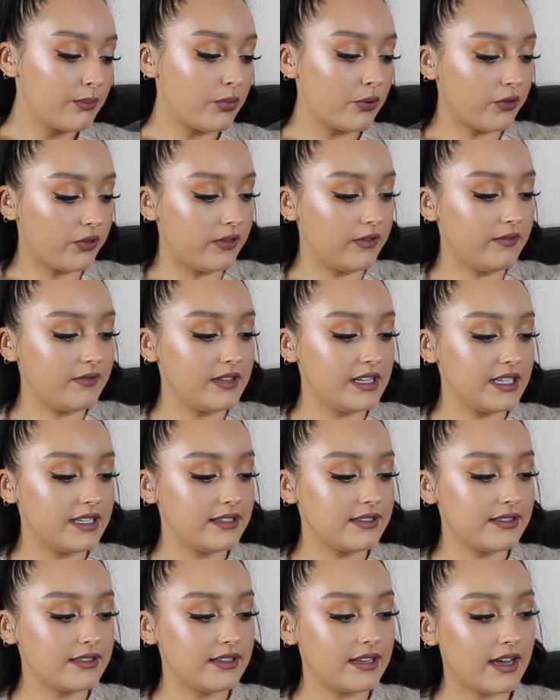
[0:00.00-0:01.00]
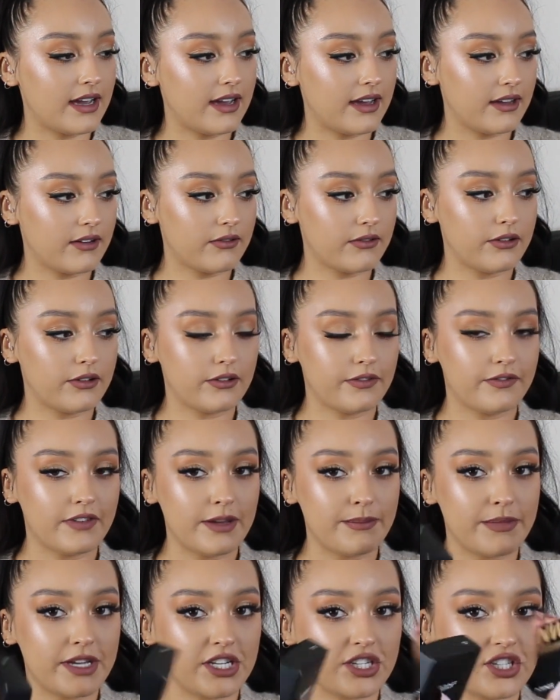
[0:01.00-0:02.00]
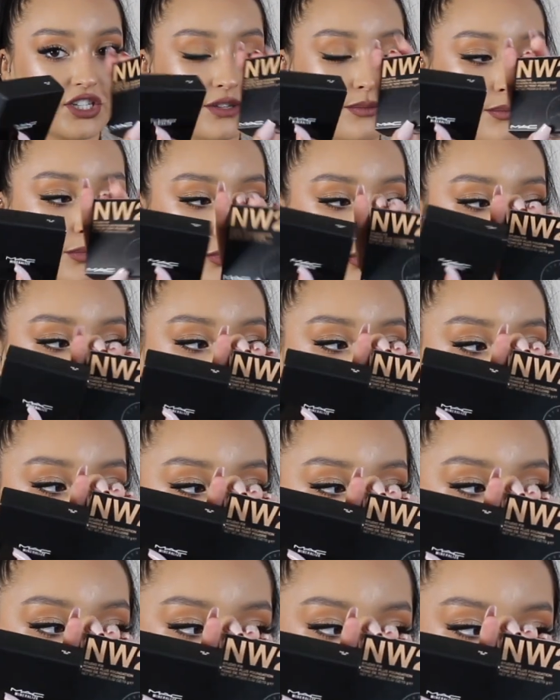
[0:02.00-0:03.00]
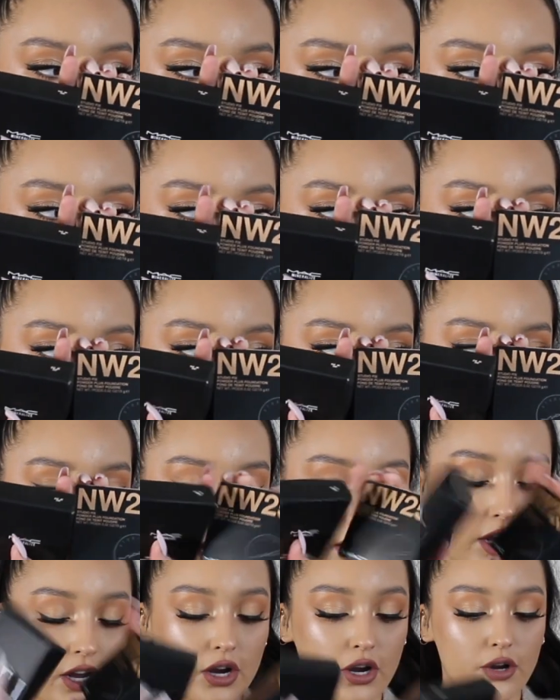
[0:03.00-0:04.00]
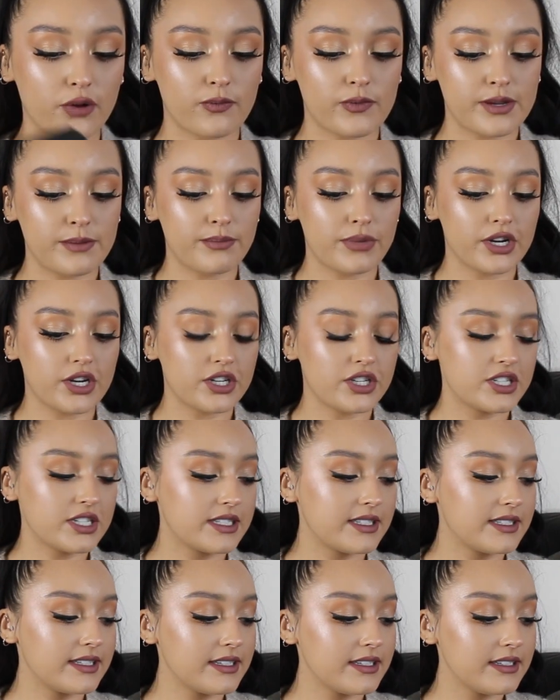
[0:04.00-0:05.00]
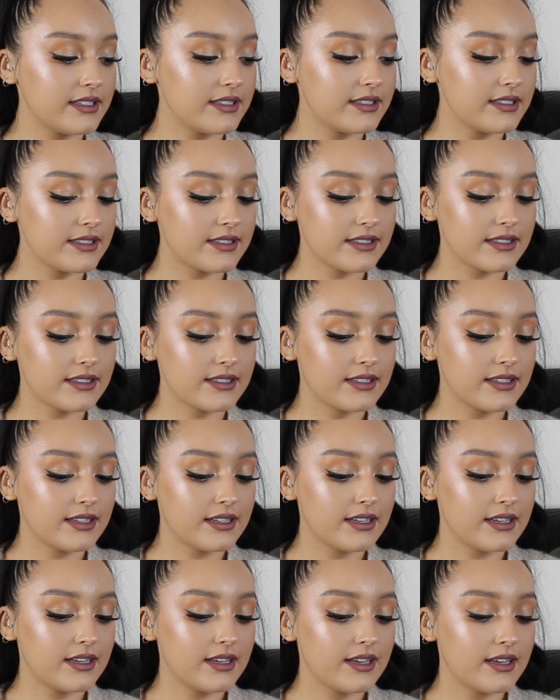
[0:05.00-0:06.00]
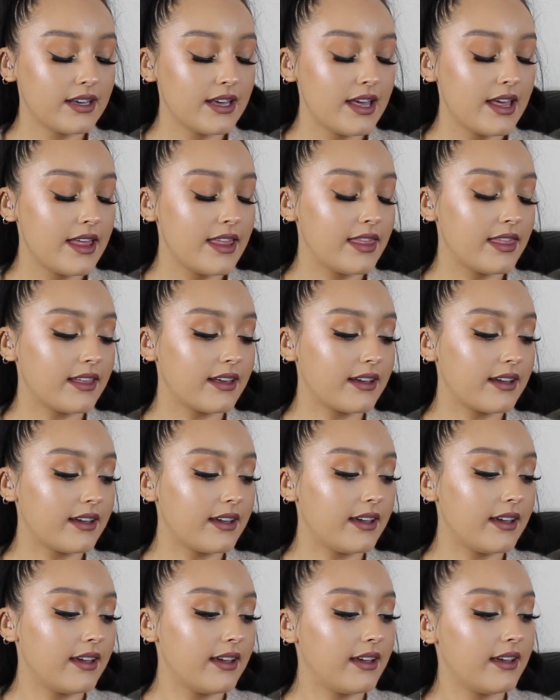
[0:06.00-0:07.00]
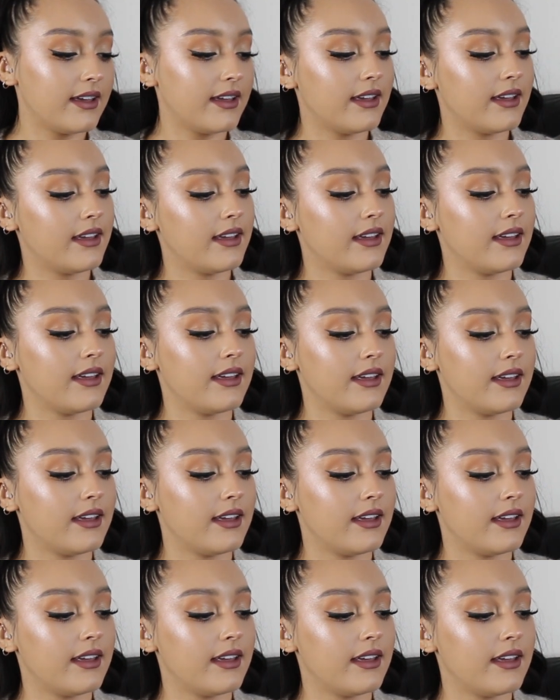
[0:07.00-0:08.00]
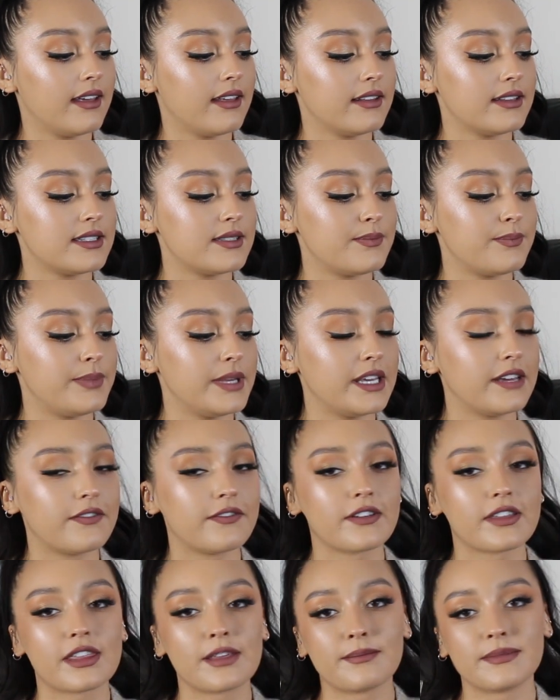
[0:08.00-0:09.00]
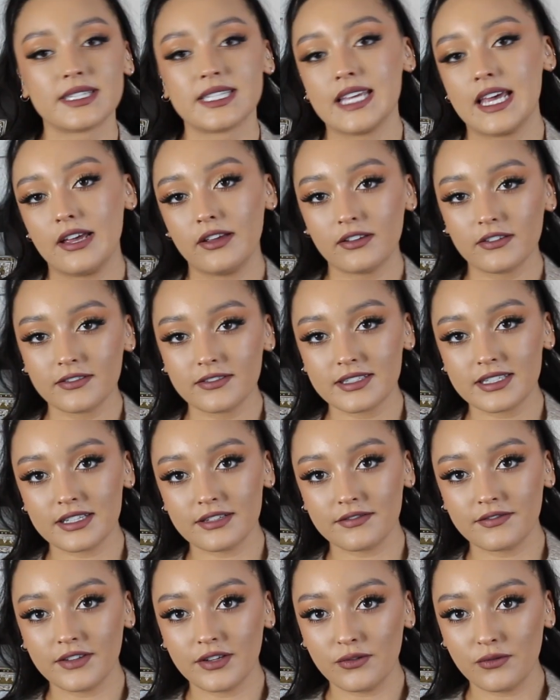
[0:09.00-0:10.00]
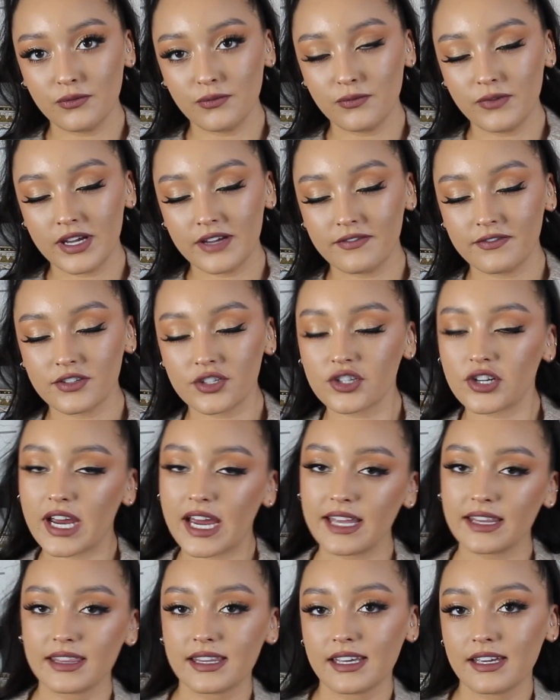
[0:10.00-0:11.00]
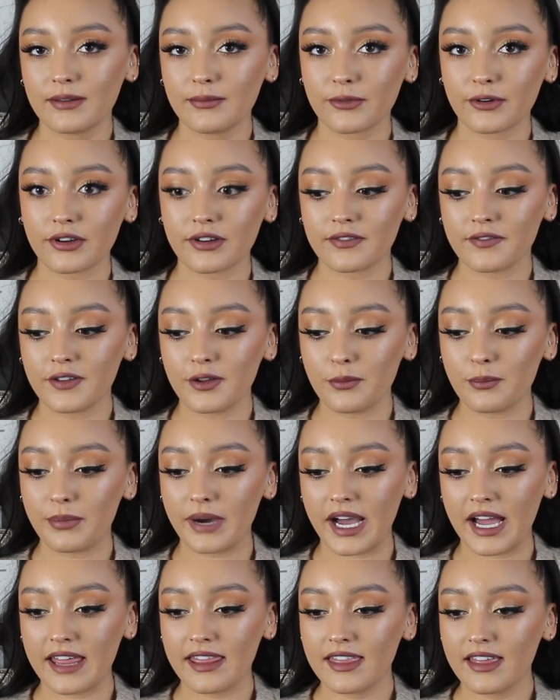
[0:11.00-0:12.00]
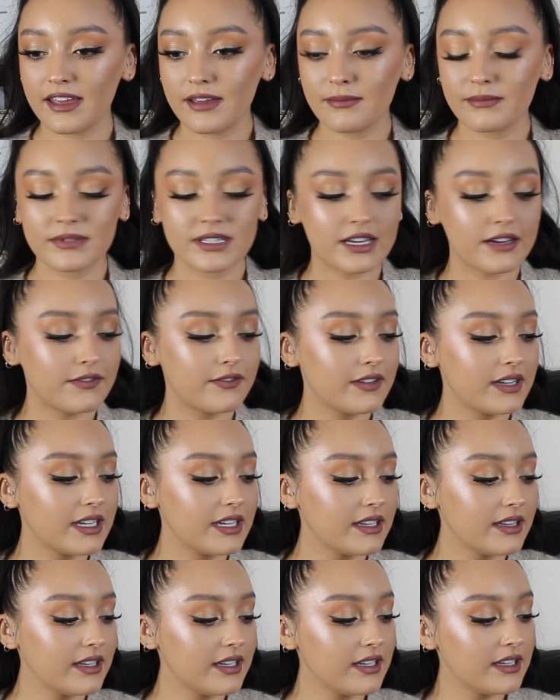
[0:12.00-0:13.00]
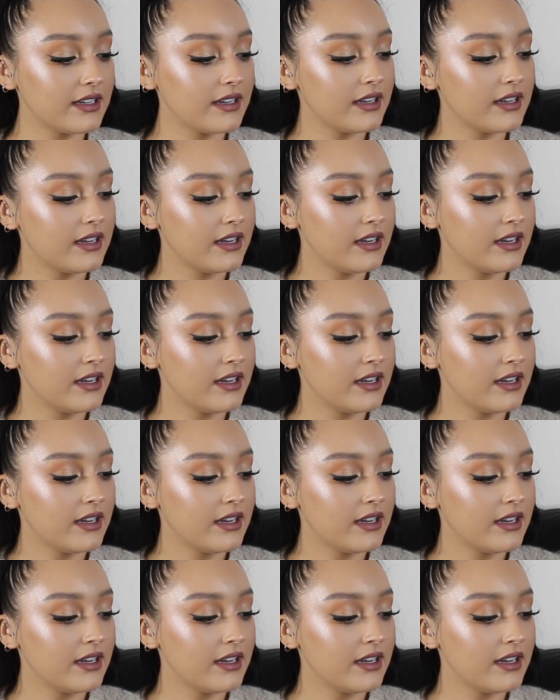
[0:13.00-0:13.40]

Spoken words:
Both of these, yeah, I don't know if I mentioned, both of those powders from MAC are repurchases. They speak for themselves. If you have tried them or if you buy them, definitely.